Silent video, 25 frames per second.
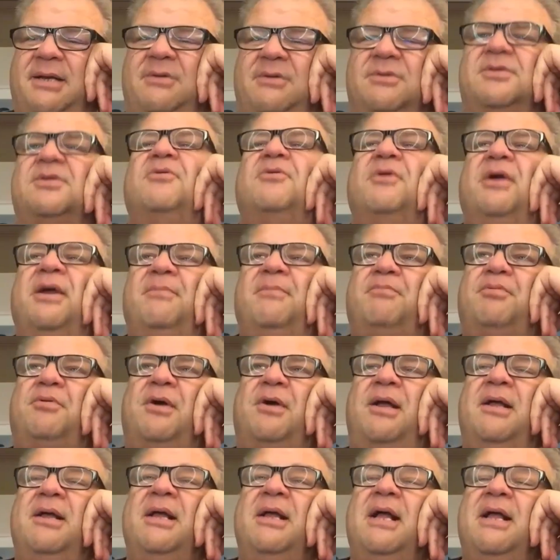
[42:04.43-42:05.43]
That was a great
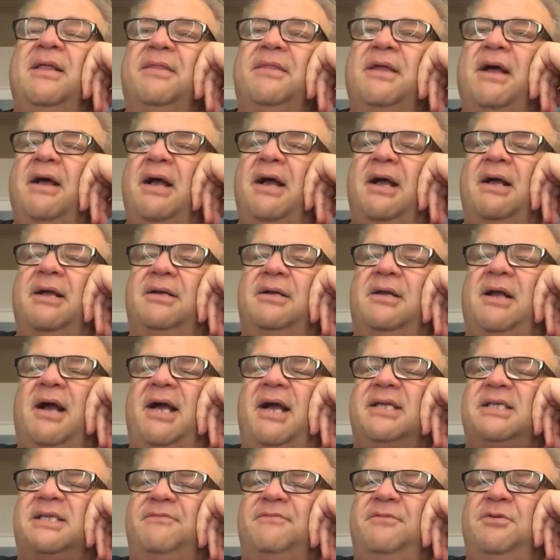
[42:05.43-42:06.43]

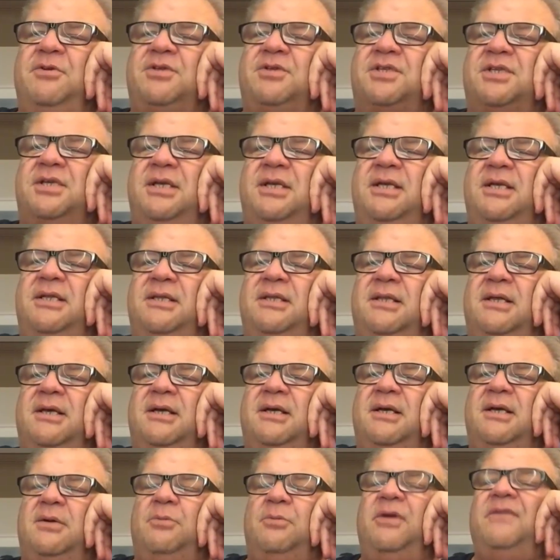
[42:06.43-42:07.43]
guys, have you seen
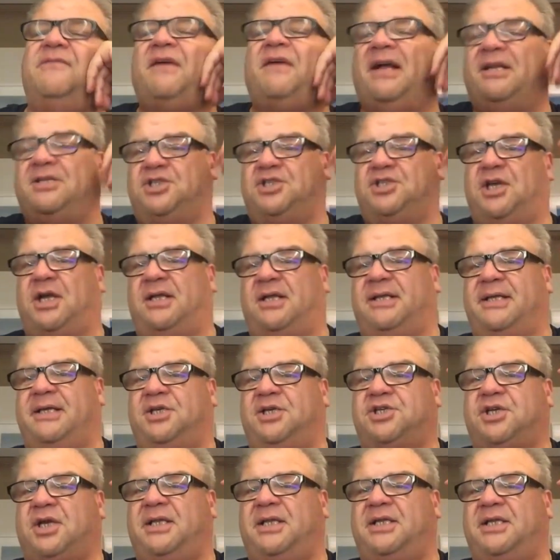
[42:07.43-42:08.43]
we've had Shelley.
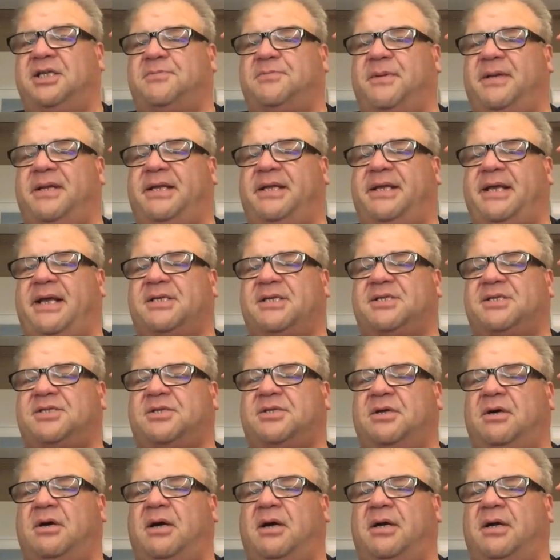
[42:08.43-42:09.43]
Shelley's been a
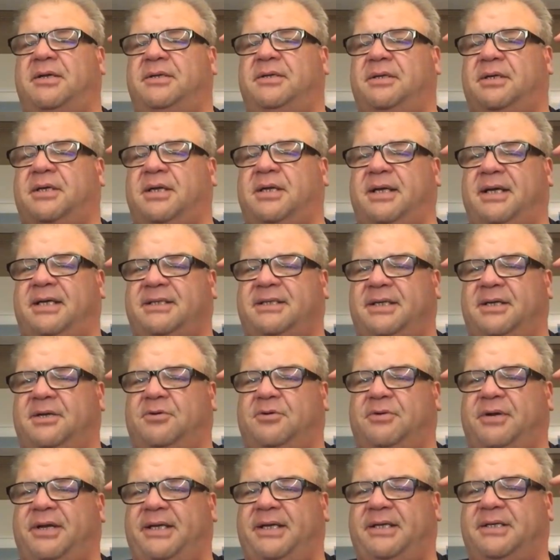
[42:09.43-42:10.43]
guest on Connecting
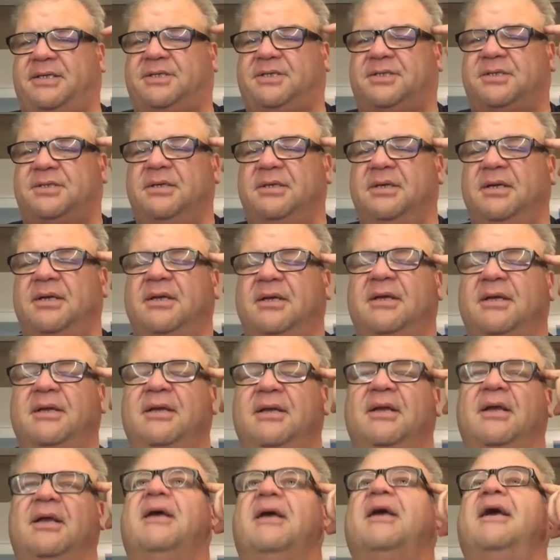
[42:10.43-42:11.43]
Greeks.
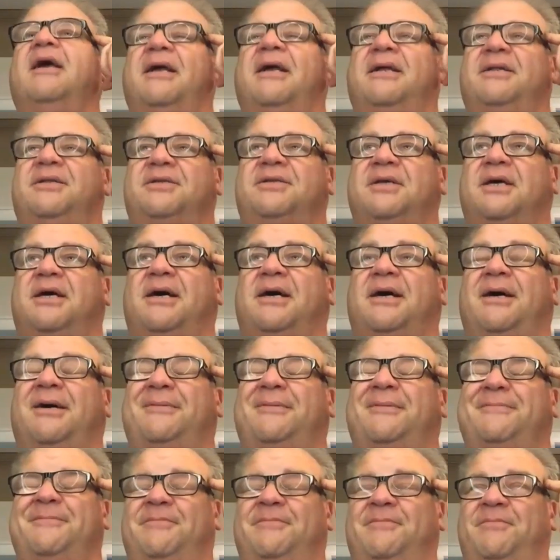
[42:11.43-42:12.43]
And
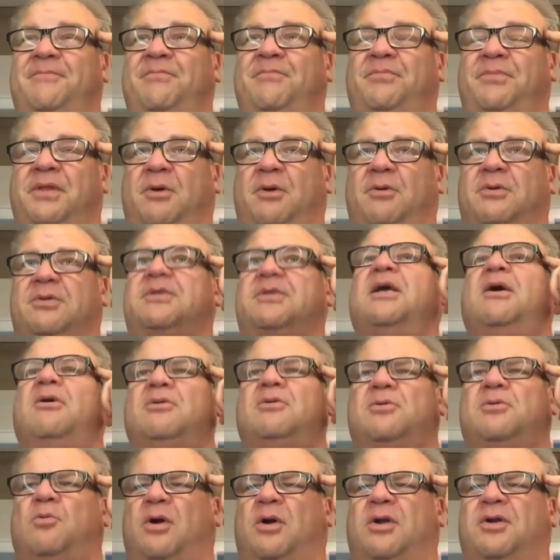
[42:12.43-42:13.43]
it was
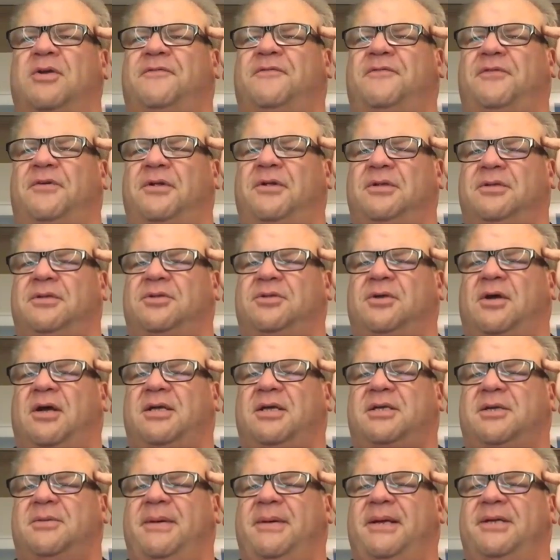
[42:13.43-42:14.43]
a wonderful
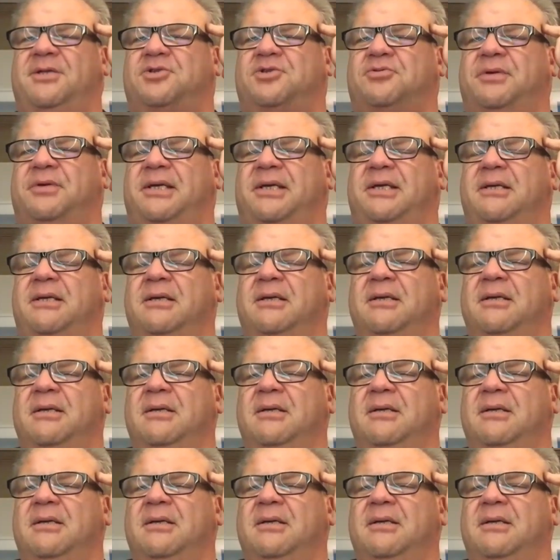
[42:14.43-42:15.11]
documentary.